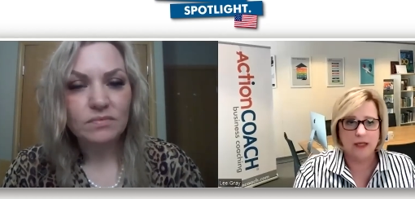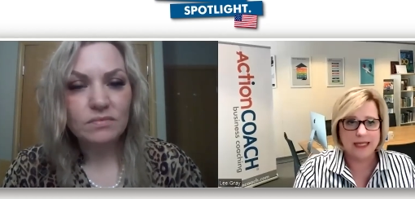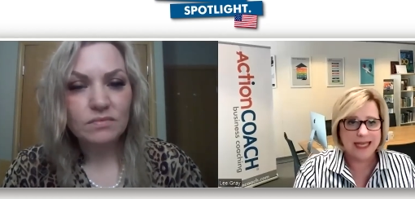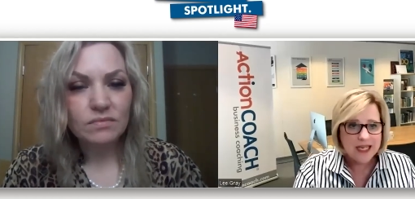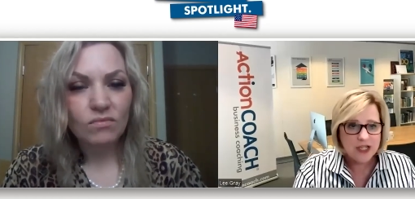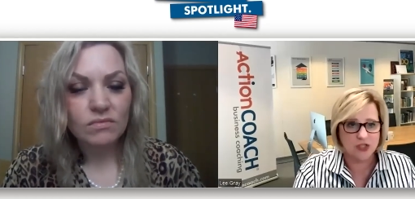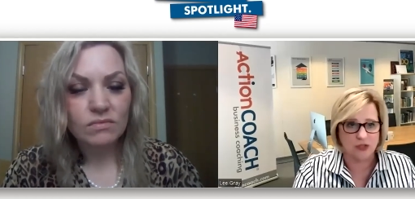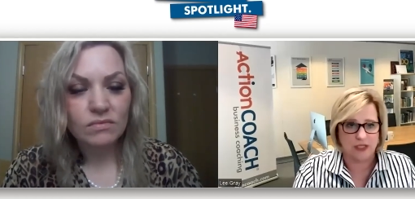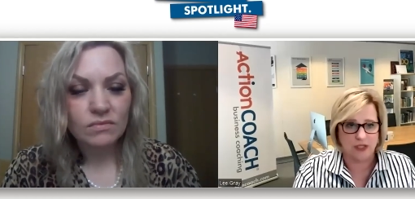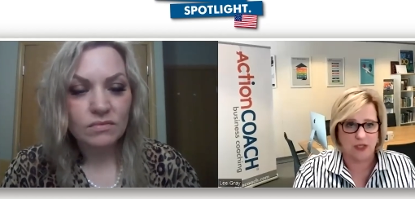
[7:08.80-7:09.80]
Speaker 1: the
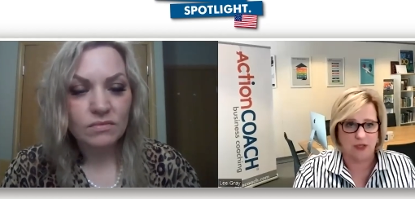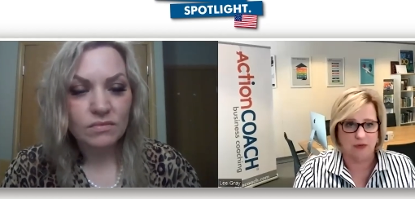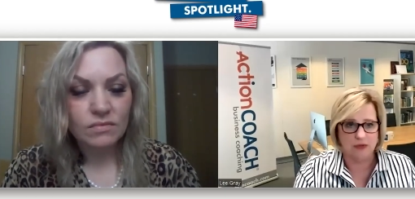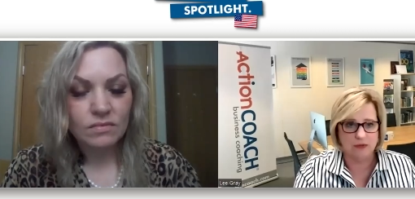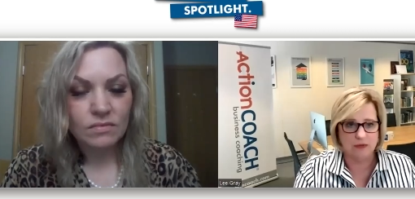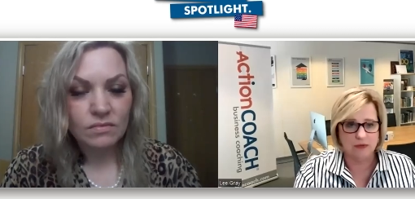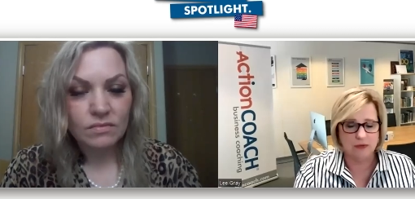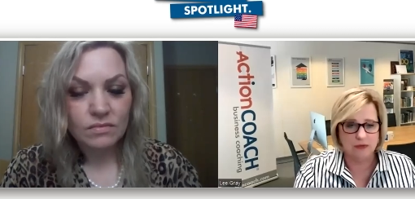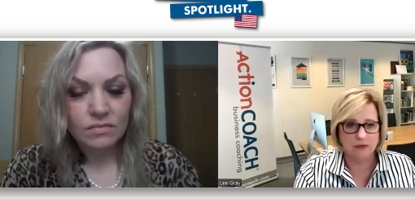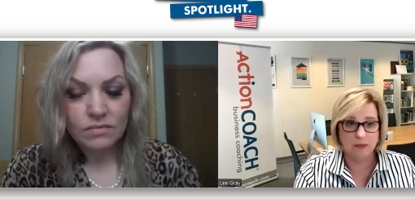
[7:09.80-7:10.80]
industry to you?
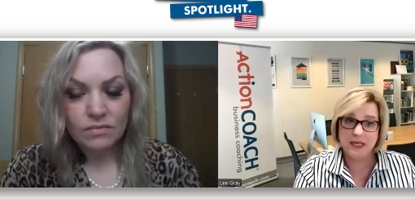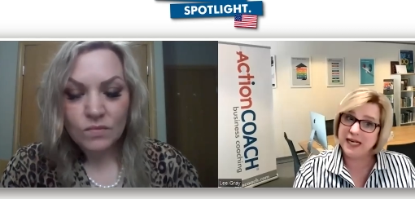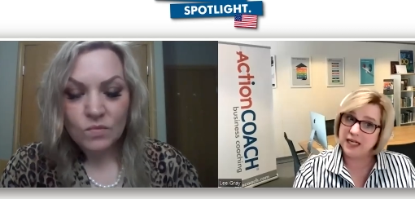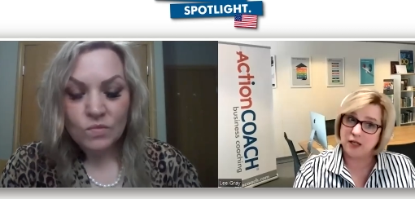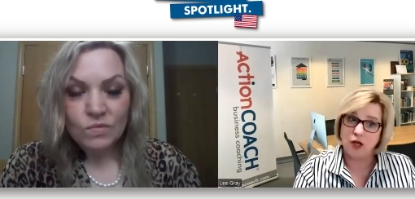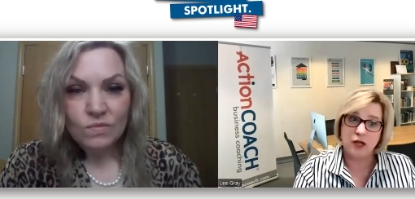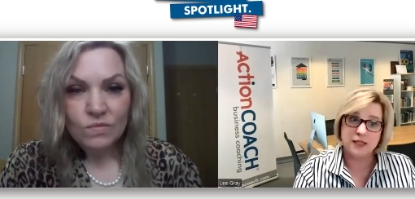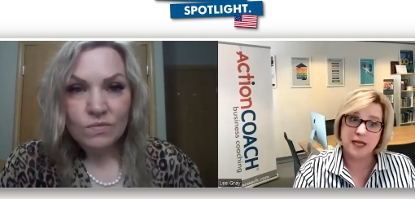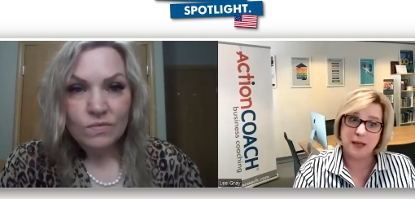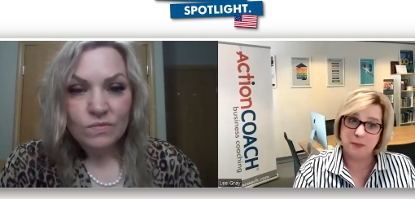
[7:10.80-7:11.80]
been in it a
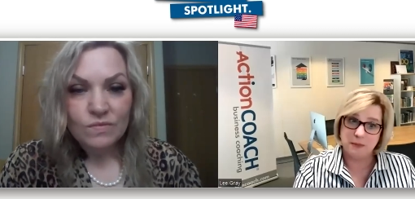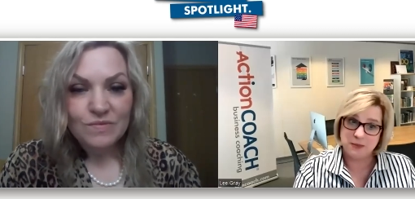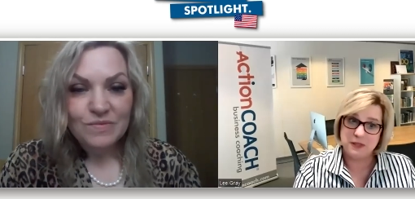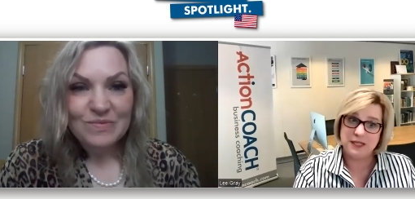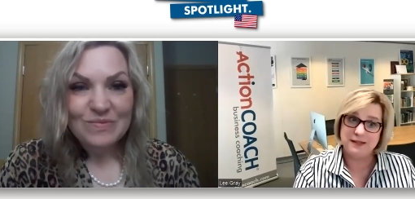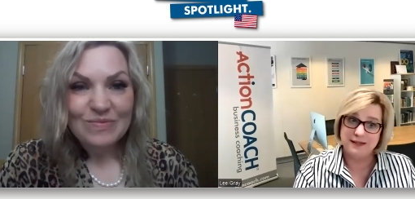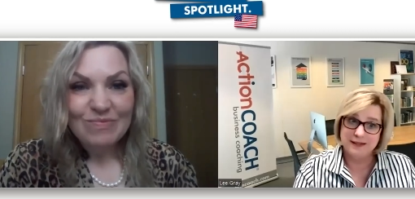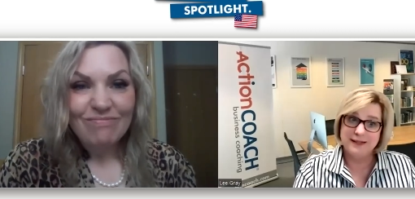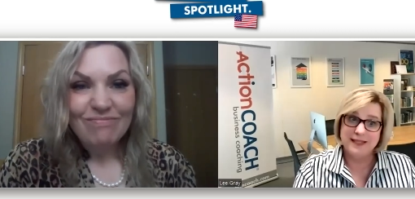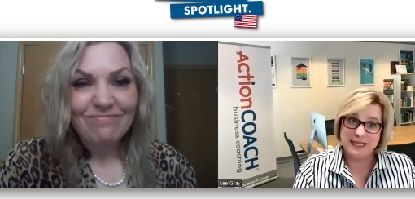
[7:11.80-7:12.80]
long time. It must be
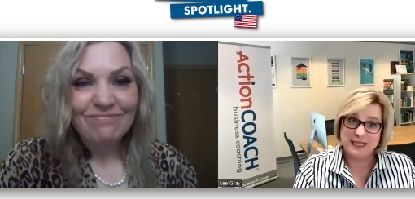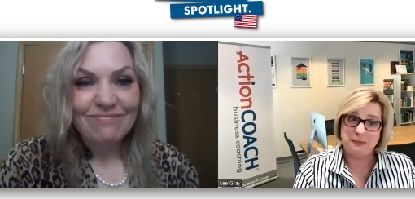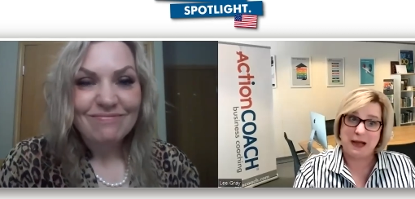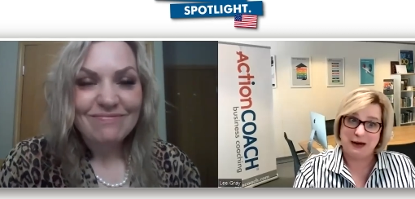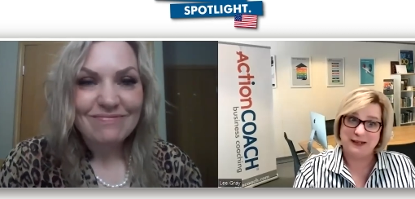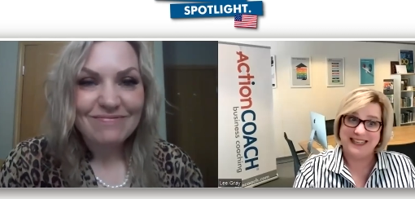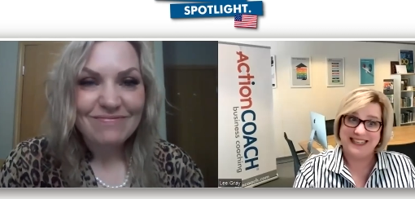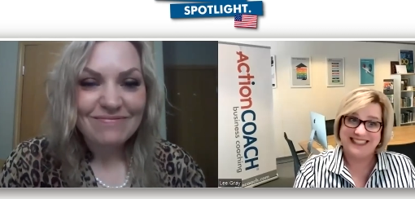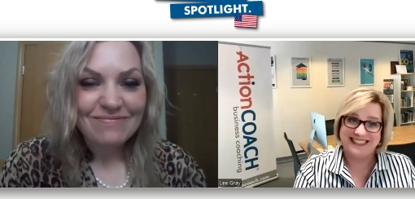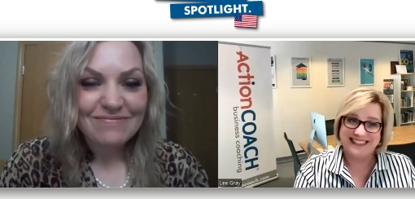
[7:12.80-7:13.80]

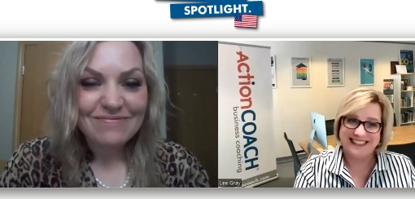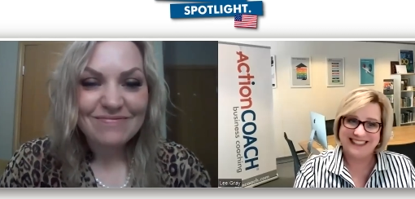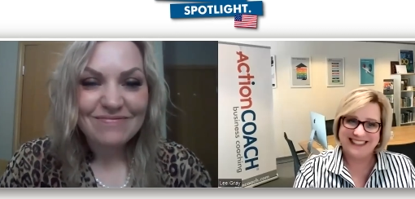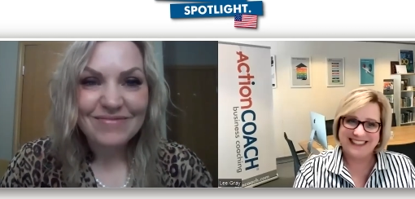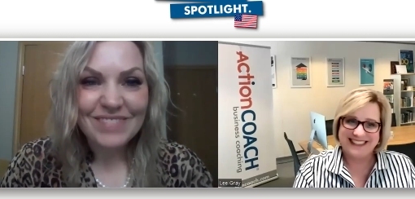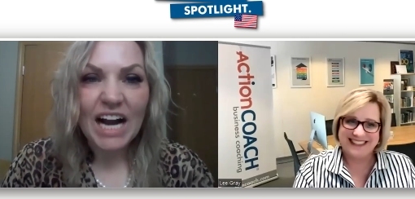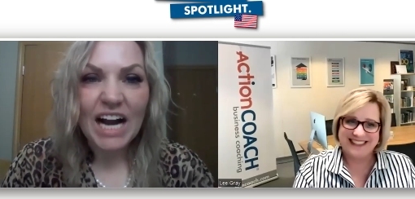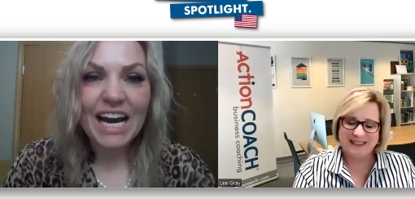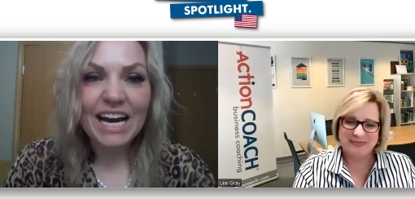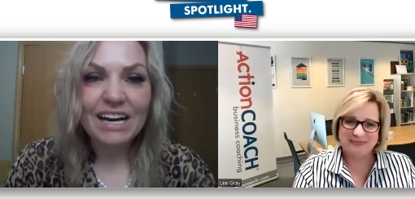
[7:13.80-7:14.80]
inspiring.
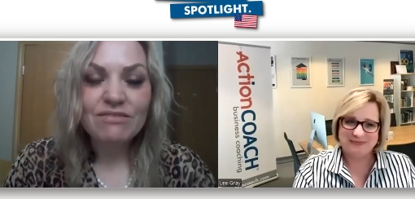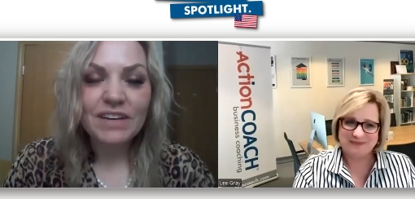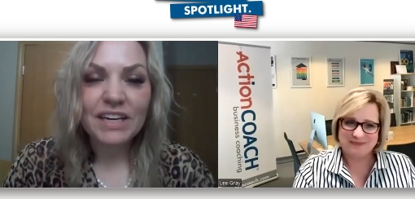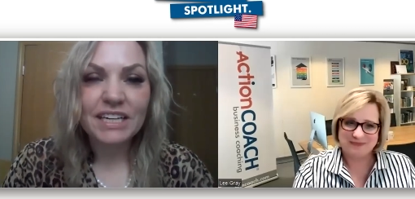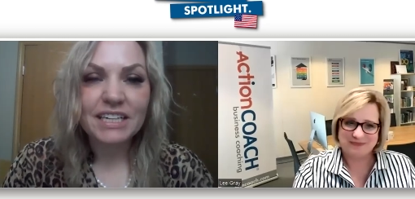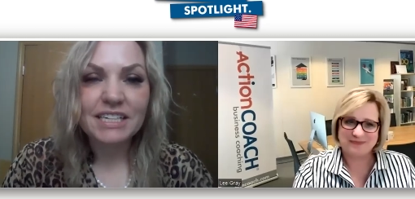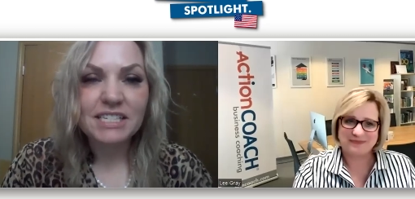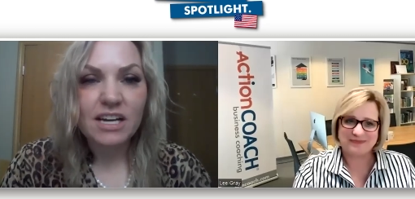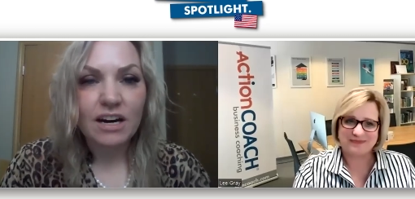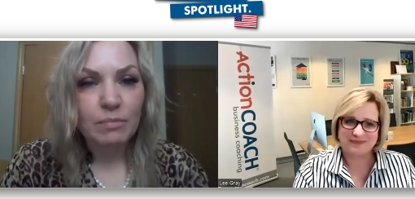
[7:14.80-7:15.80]
Speaker 2: I have,
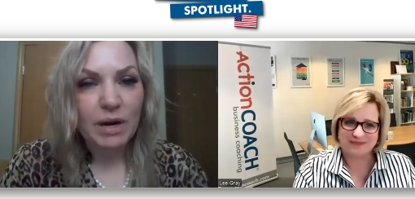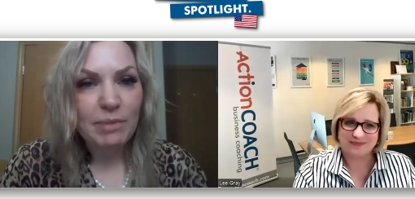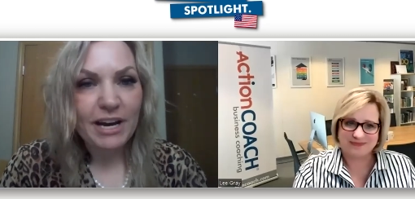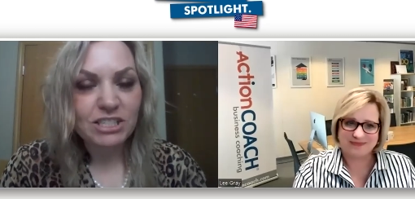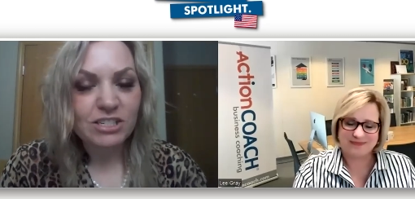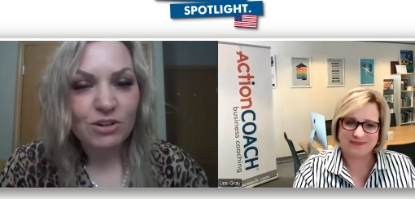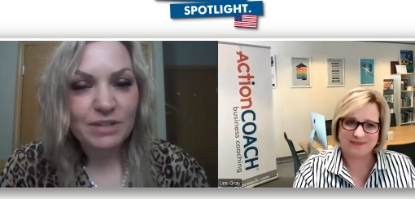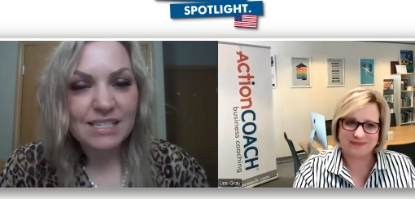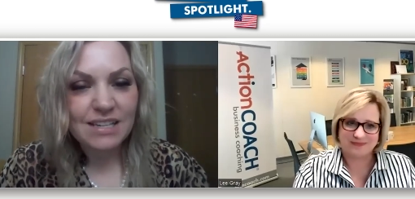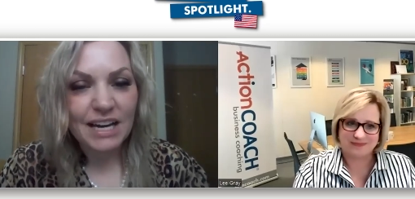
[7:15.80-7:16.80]
and uh, my passions
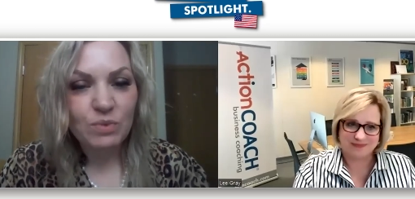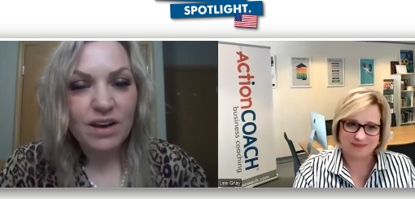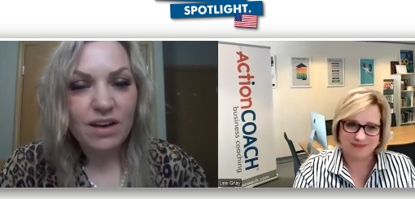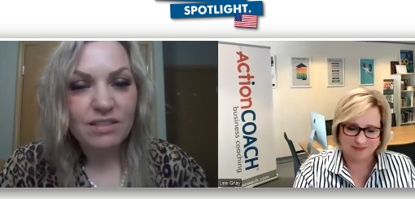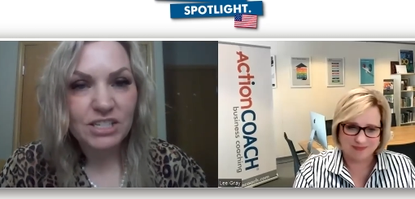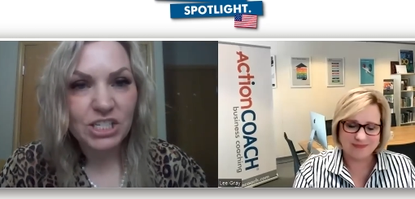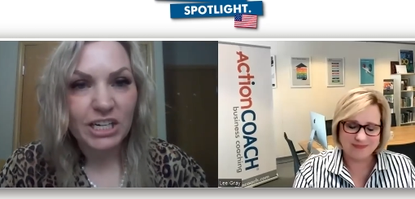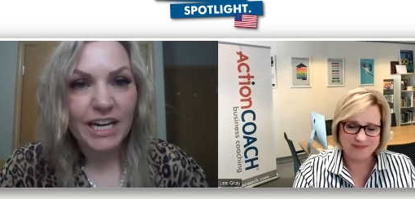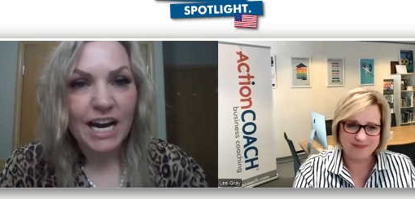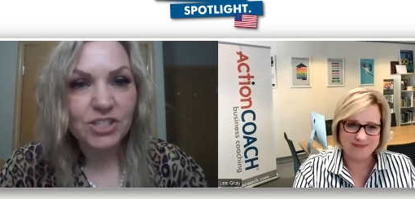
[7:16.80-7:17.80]
always lied with
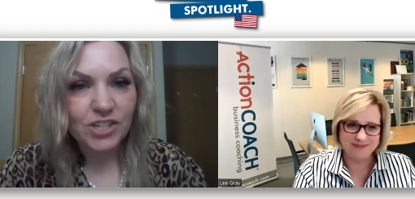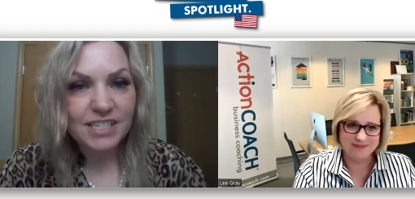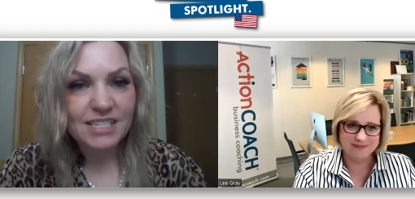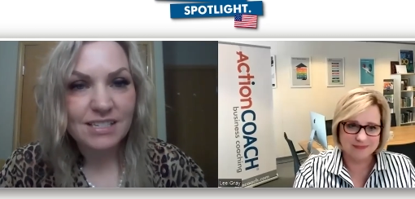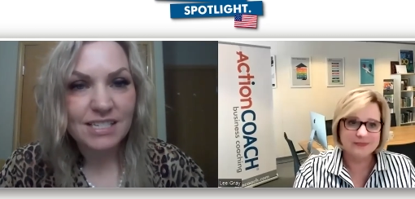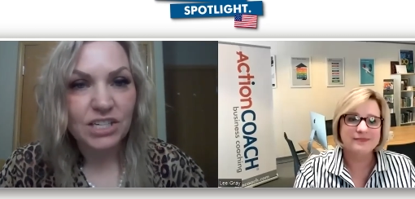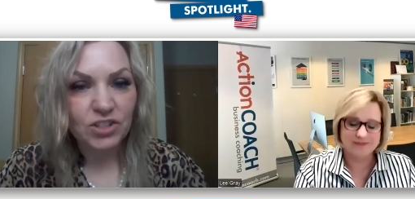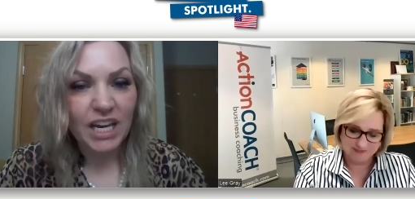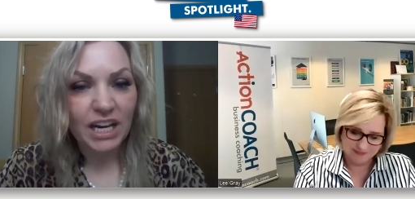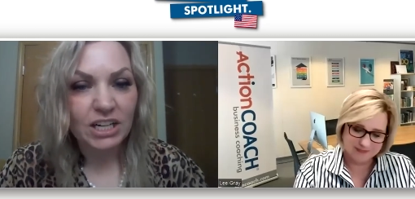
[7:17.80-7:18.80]
geriatrics and
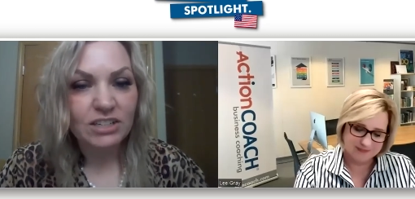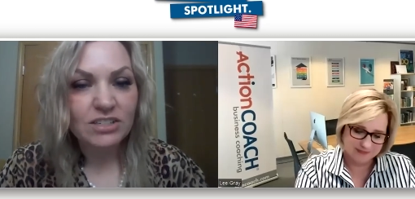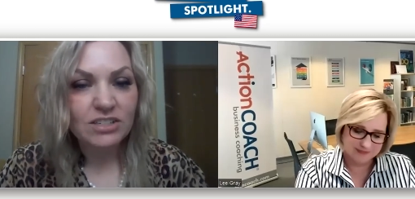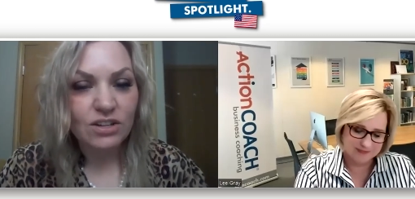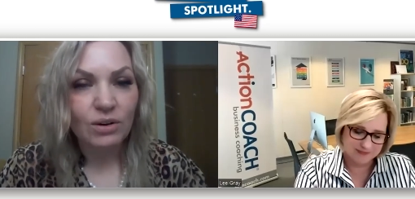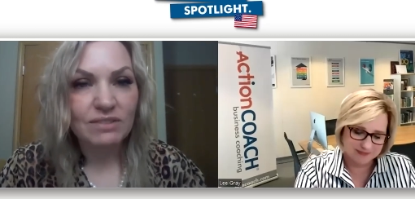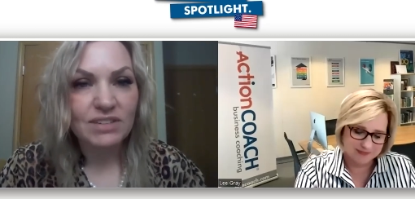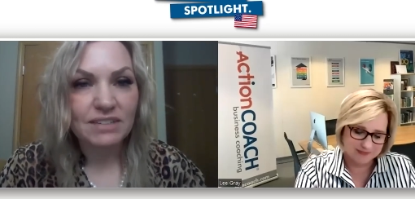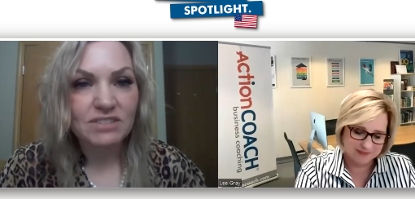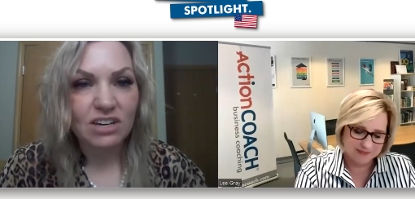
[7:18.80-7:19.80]
senior care. So
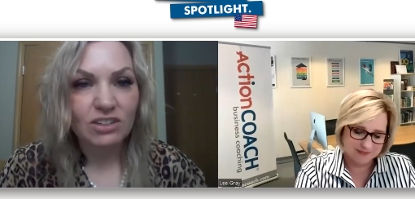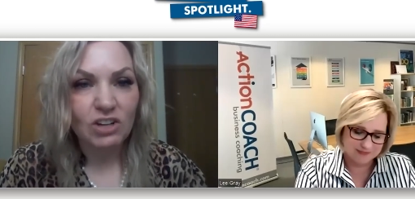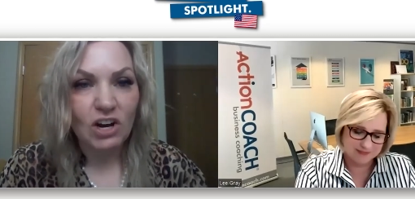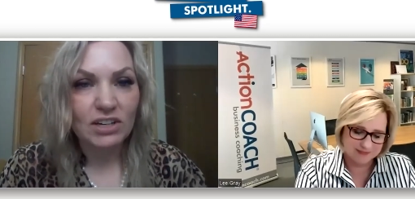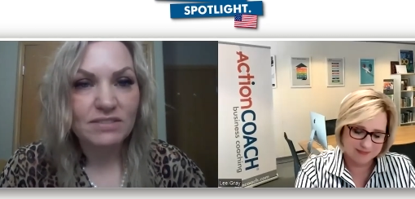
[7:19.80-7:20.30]
I've, I've done a lot